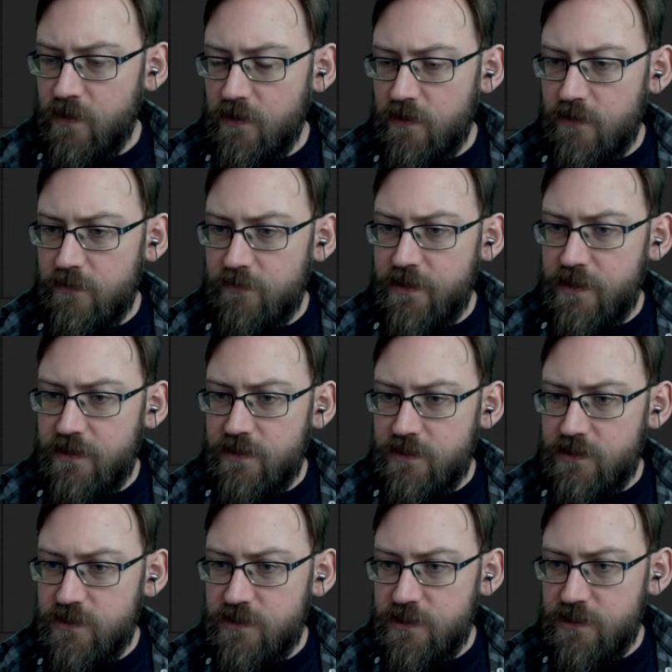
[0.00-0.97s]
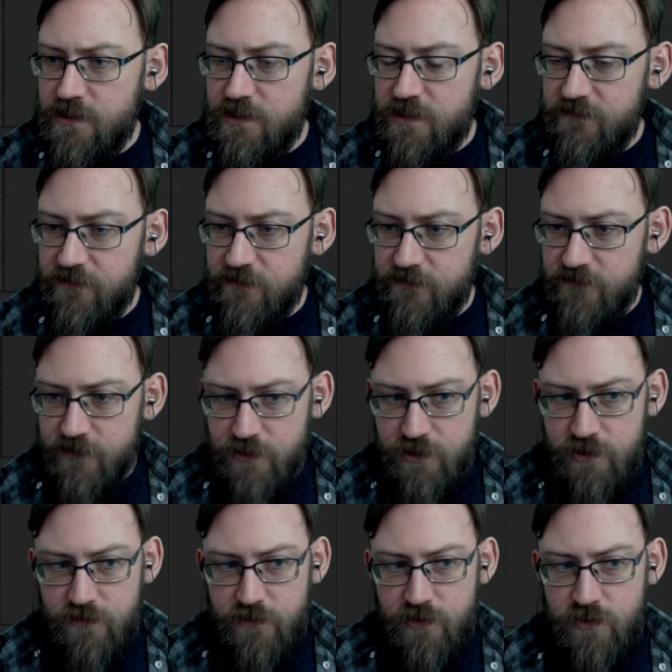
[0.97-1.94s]
Um, and this is a different
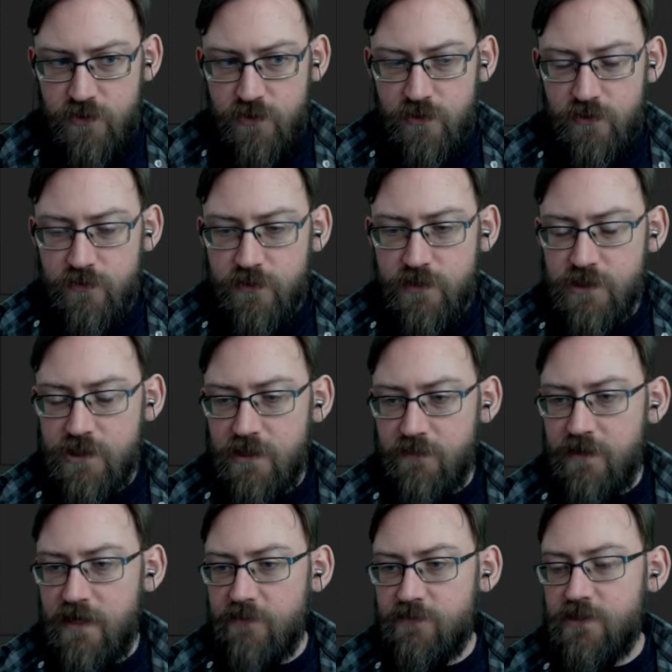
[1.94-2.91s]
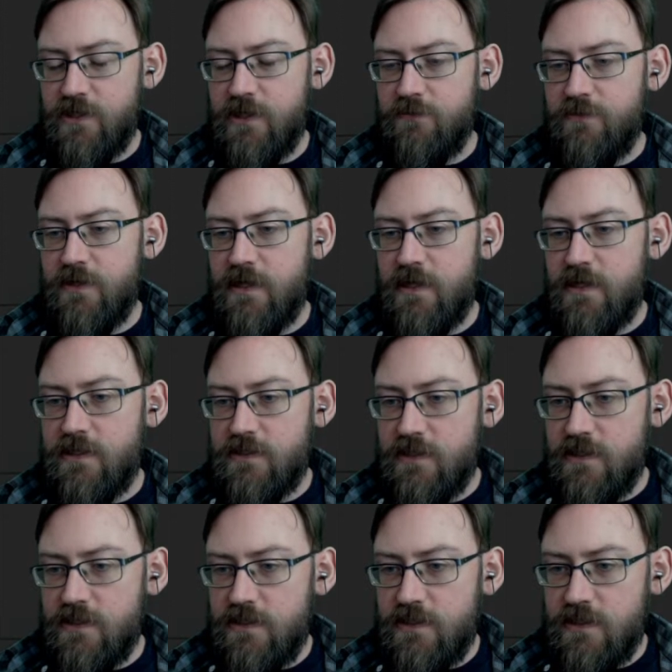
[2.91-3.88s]
version of the controller widget that pops up, and
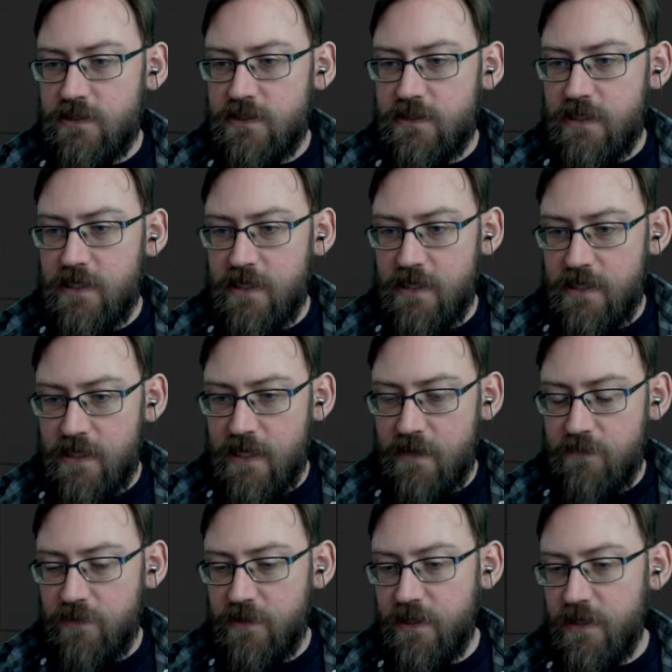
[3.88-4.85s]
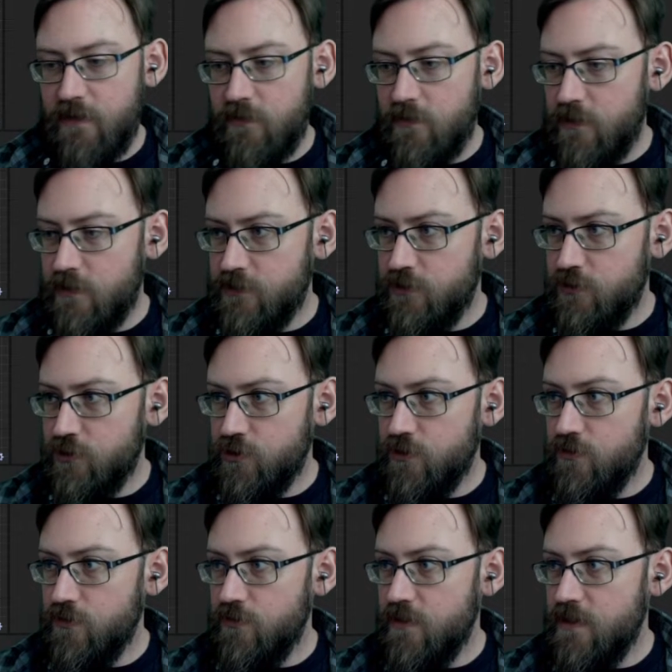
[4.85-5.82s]
this is in gameplay. I'll also
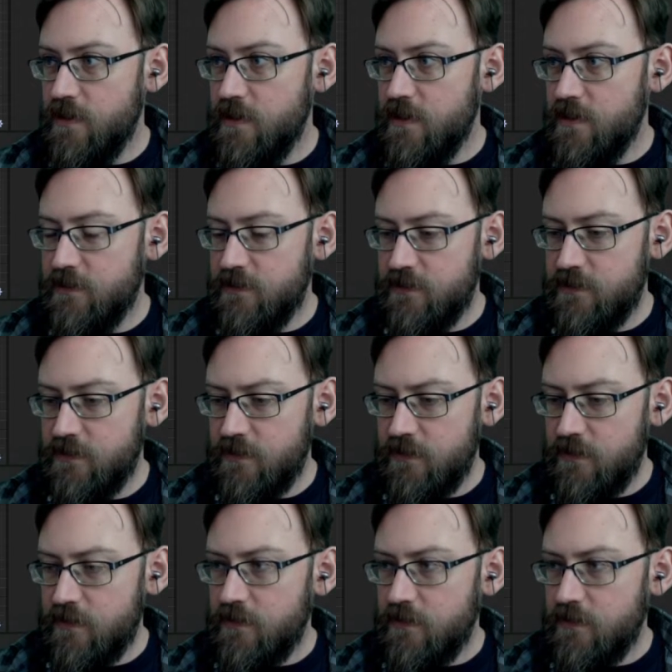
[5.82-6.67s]
show you this.